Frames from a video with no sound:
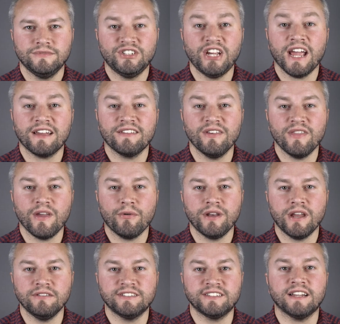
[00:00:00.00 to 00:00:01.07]
Check that there are
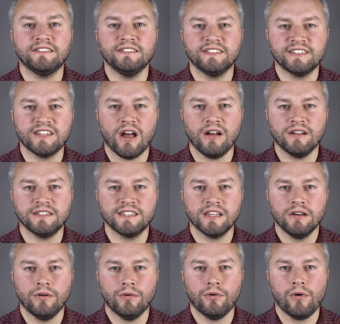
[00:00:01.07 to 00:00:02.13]
no sudden starts
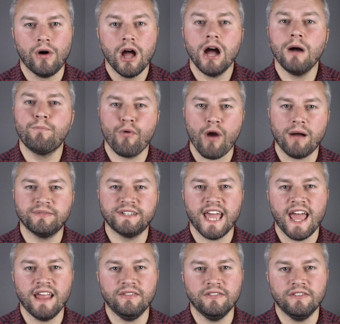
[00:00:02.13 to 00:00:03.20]
or abrupt
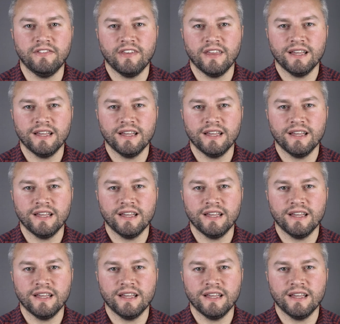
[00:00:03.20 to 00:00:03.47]
ends.